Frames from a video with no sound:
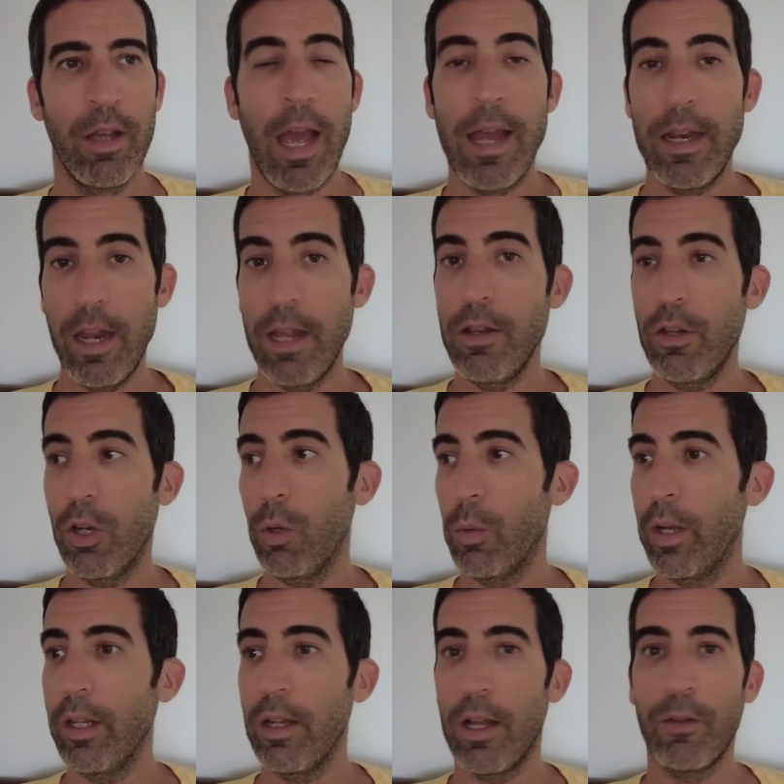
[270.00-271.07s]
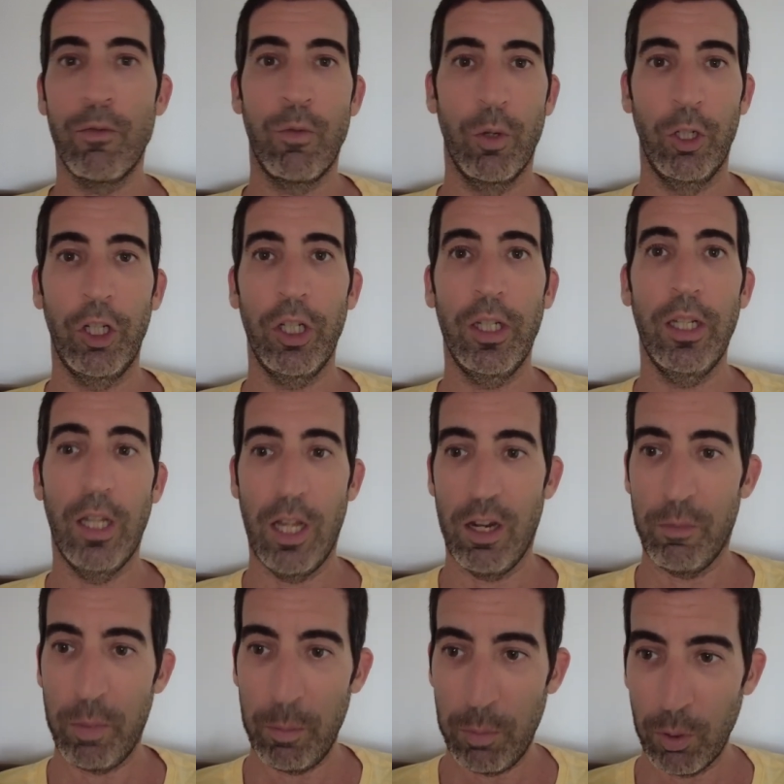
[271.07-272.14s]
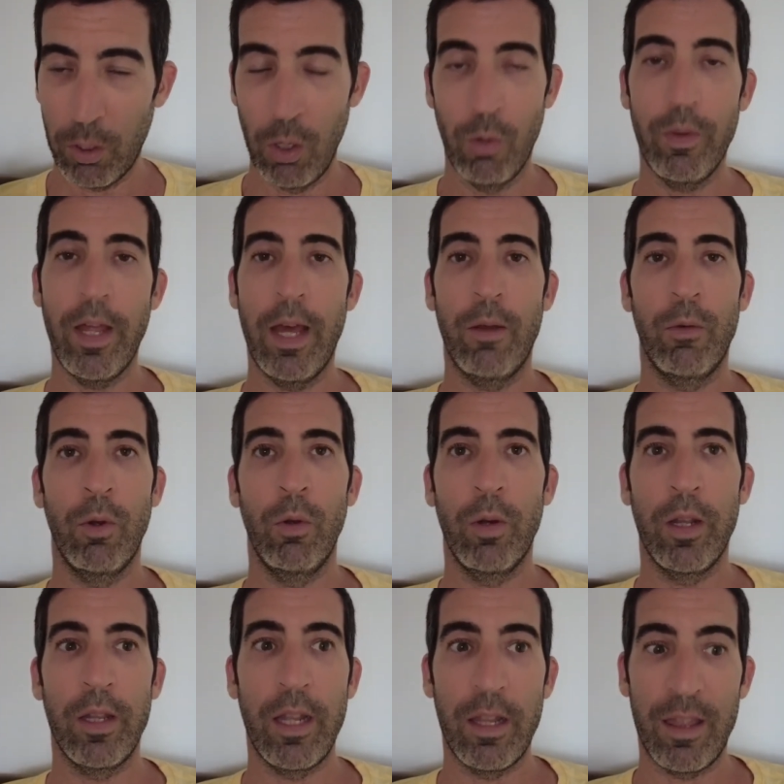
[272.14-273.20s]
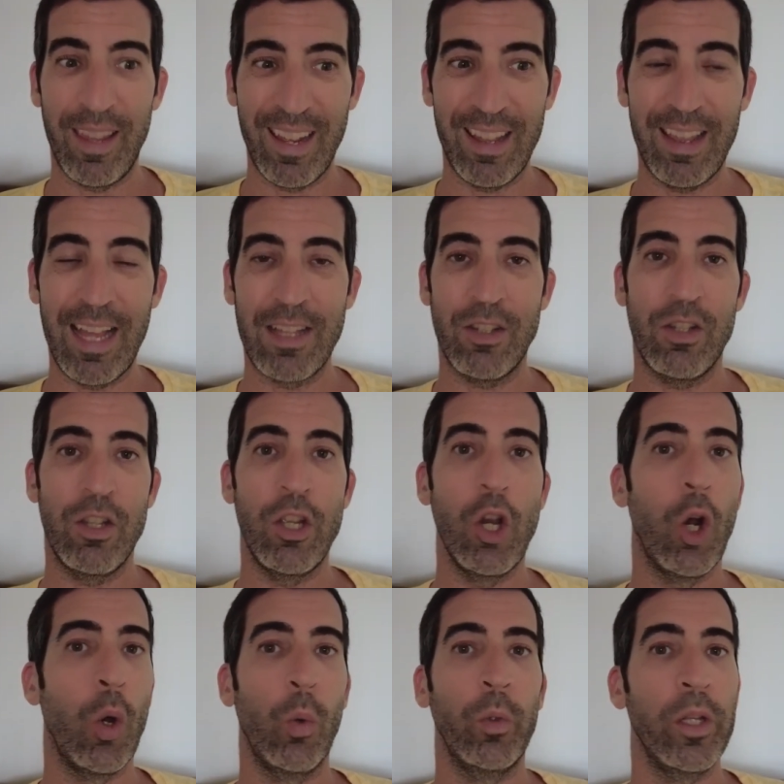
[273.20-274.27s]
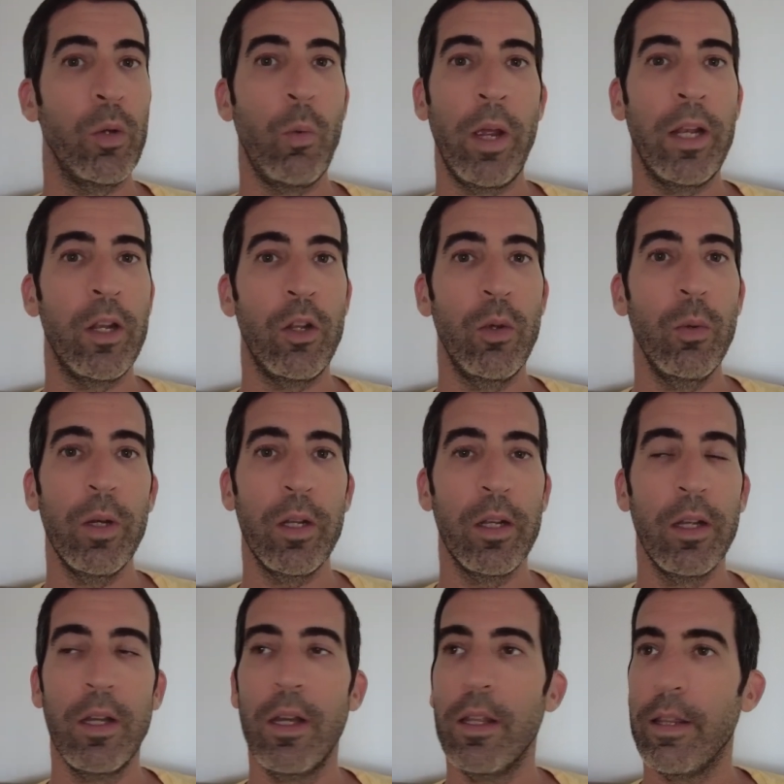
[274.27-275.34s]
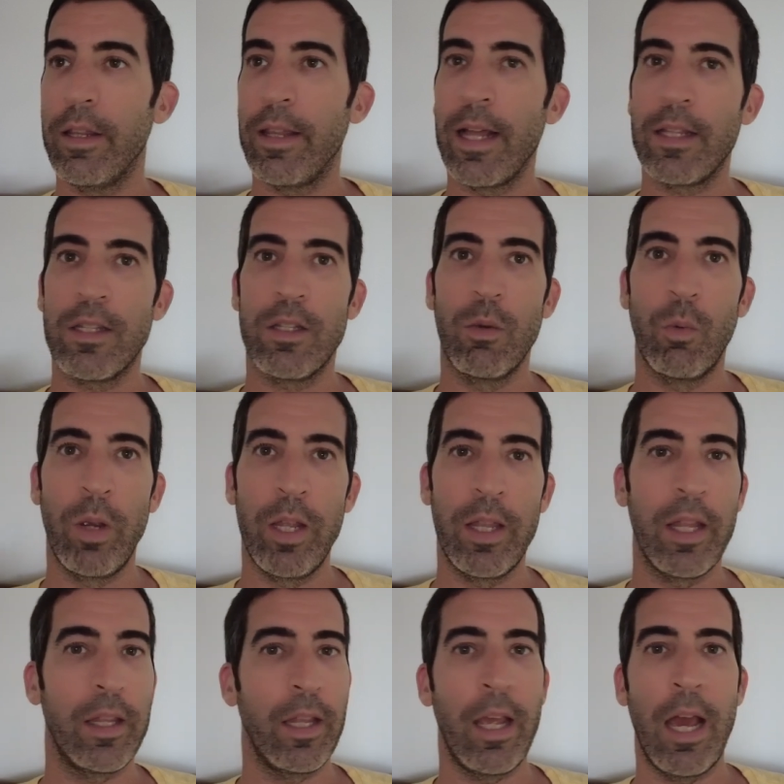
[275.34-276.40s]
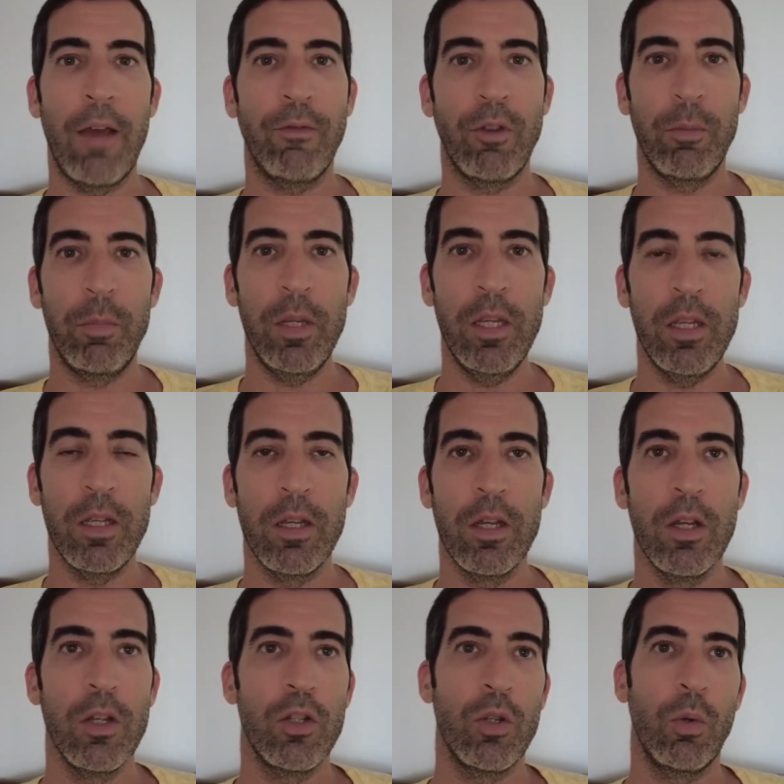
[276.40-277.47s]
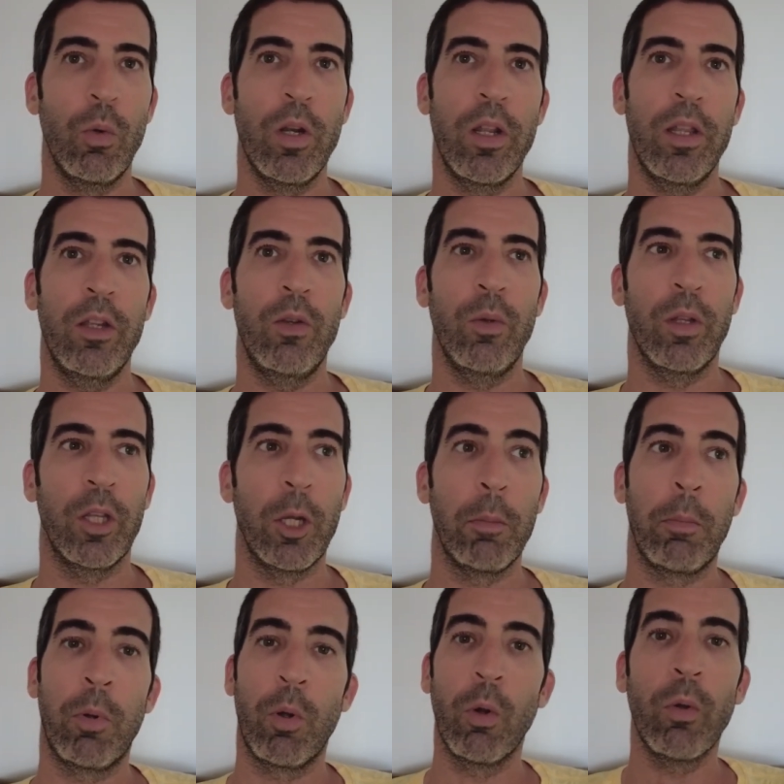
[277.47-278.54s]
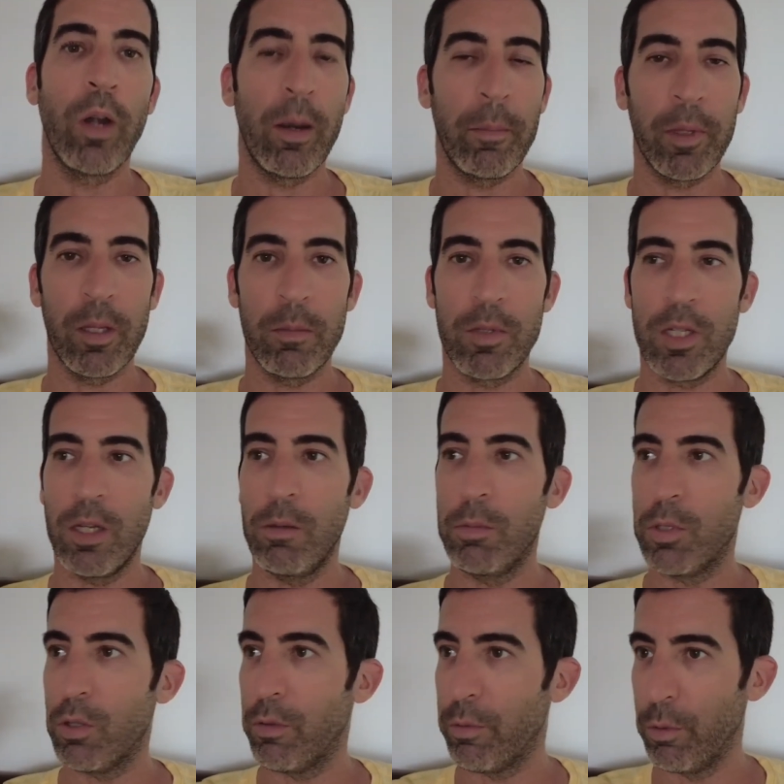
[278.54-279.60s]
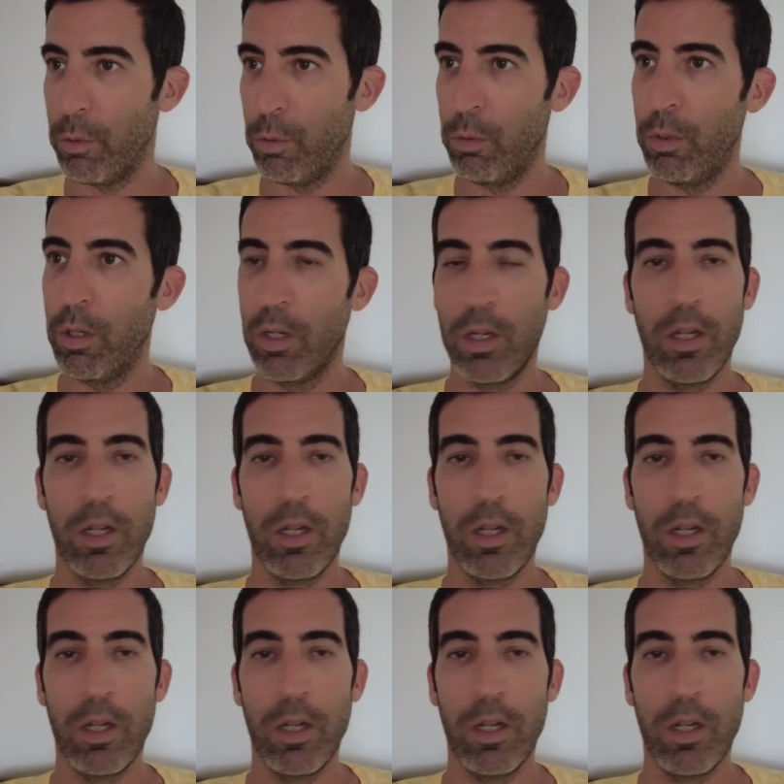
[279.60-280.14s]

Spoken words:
And you know what? Unfortunately, a lot of people go that road, and they think that's the only way to do it. That's the way that they have to be. So what are they doing? They're programming themselves through